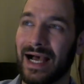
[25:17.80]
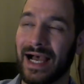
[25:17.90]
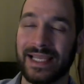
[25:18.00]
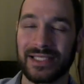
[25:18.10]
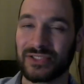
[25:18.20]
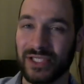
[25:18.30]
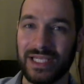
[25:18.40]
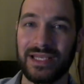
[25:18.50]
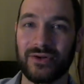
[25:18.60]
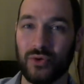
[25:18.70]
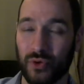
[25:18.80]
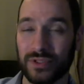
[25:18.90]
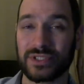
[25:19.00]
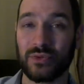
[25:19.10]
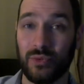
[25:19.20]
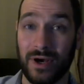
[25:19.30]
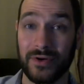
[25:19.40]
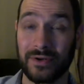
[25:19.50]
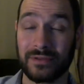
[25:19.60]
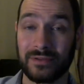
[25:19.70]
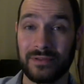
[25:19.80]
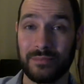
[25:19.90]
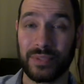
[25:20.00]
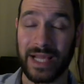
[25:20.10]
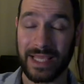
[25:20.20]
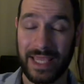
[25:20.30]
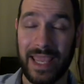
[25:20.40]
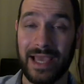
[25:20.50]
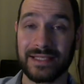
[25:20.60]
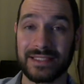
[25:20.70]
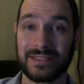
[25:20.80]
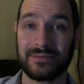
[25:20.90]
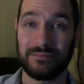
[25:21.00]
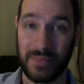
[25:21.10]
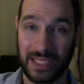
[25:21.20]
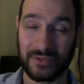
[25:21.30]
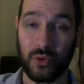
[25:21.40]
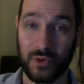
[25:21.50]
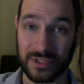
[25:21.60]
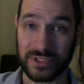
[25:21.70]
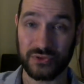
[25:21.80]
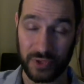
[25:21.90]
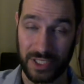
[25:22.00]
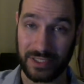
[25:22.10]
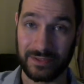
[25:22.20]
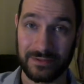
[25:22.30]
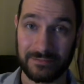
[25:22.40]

I can lead a horse to water, but I can't make the horse drink.